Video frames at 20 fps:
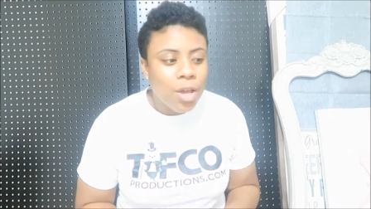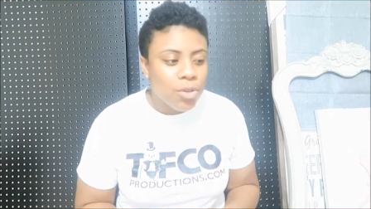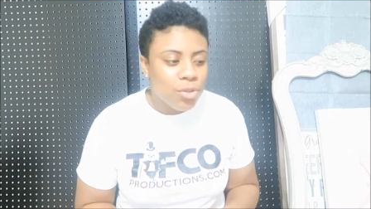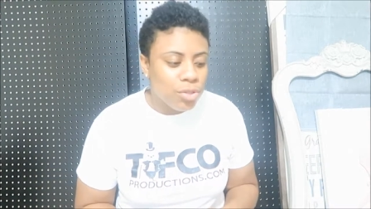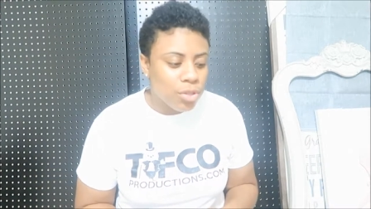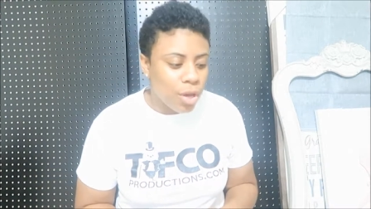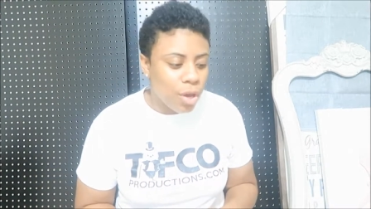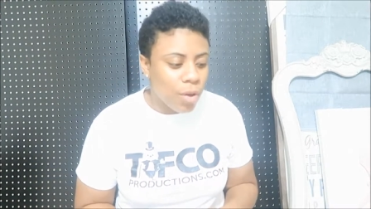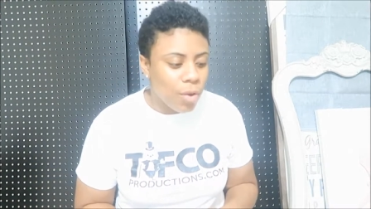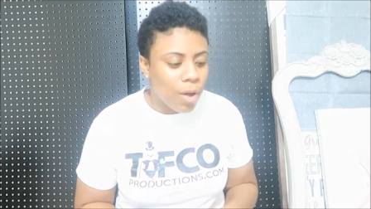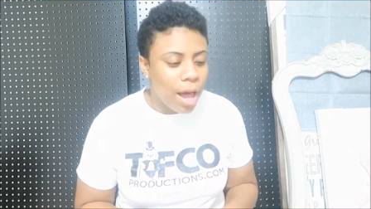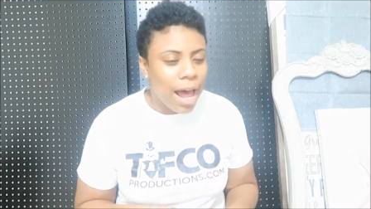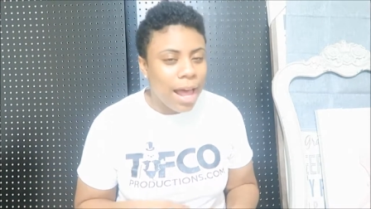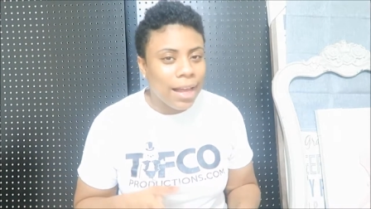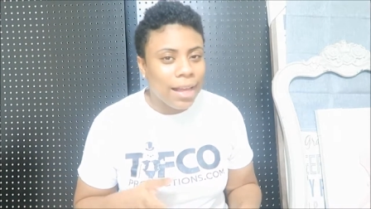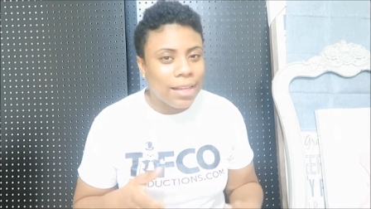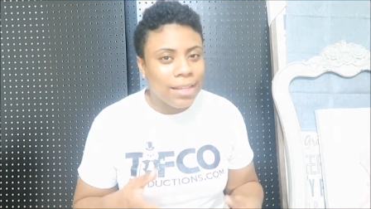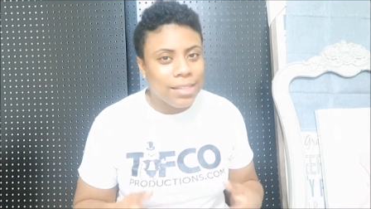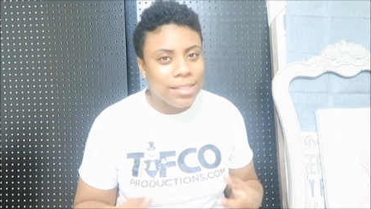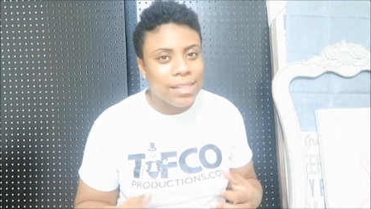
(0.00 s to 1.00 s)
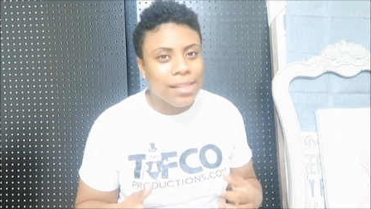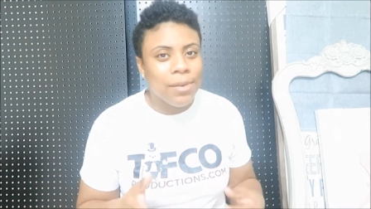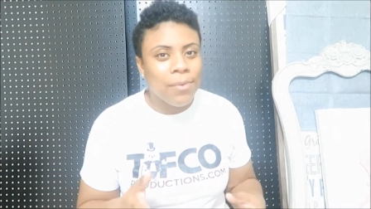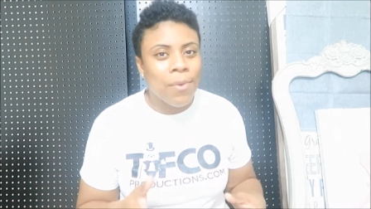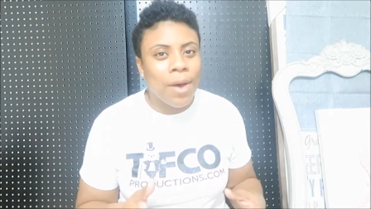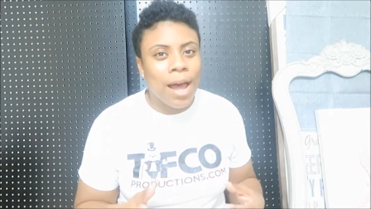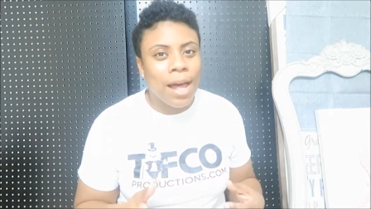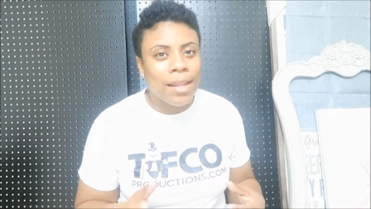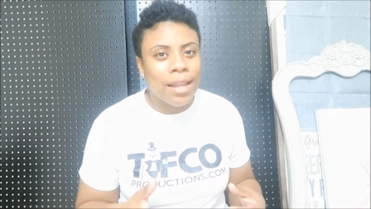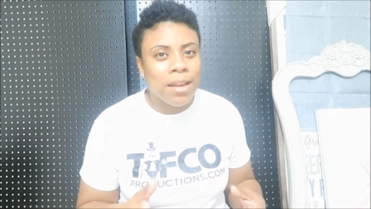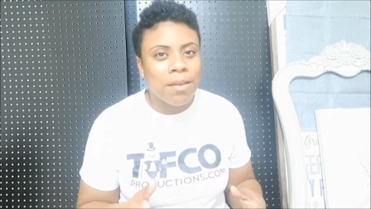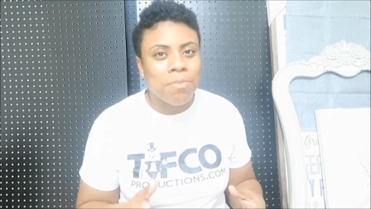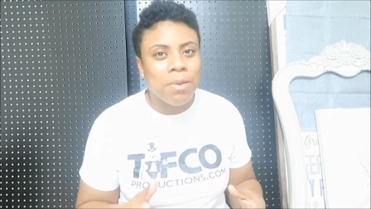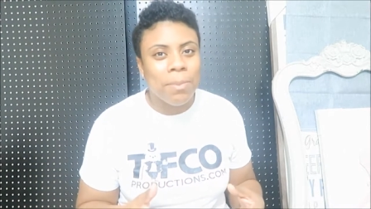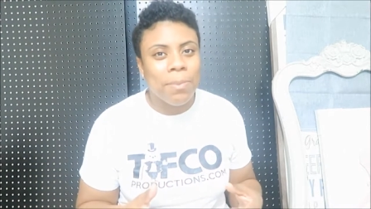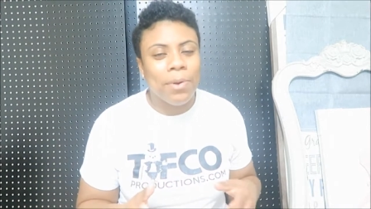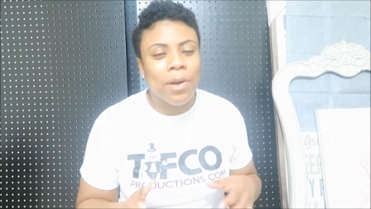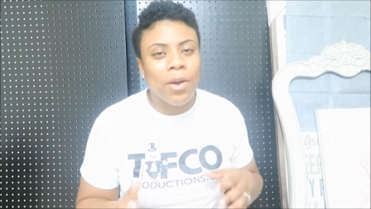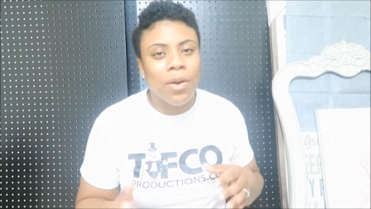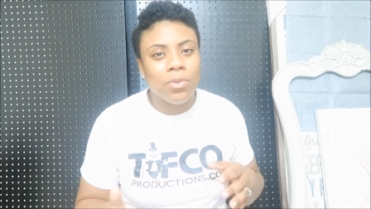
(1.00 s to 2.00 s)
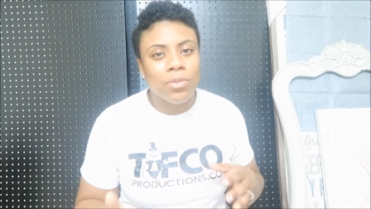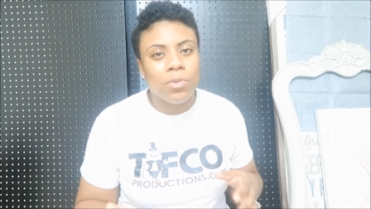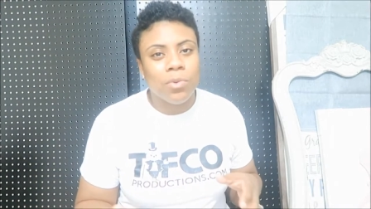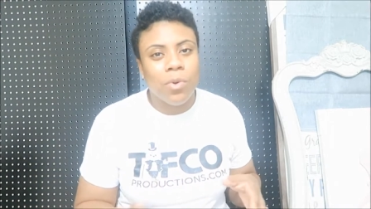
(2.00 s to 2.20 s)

So I see why a lot of people go